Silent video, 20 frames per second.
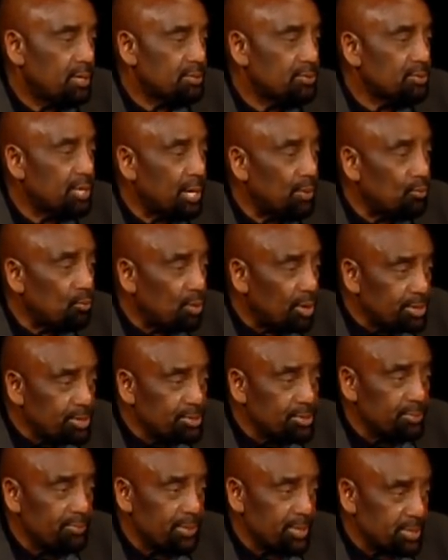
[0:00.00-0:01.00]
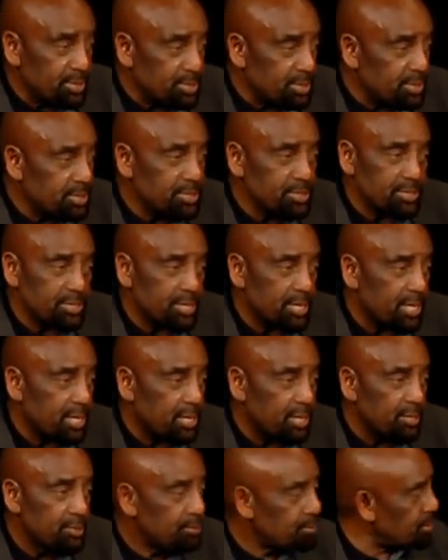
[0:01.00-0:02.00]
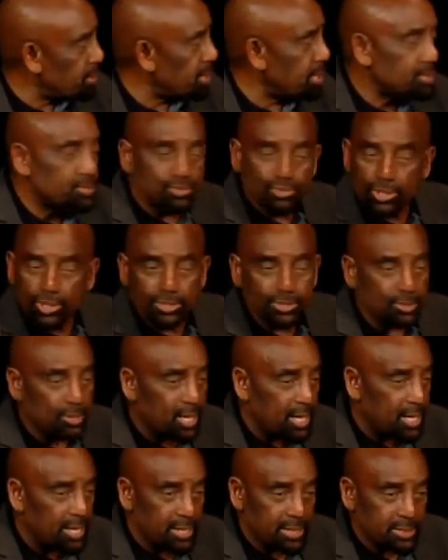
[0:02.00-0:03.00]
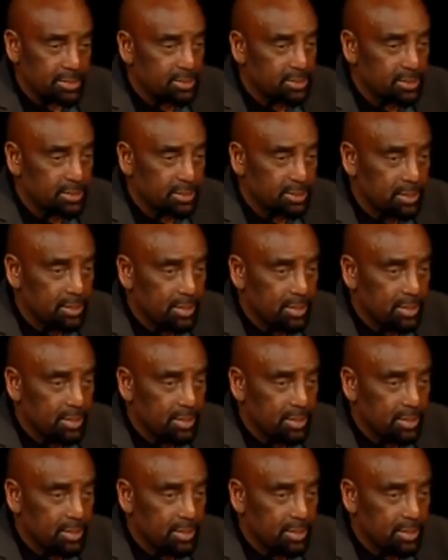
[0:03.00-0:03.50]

So I want you to pay attention to that. You can't trust your eyes.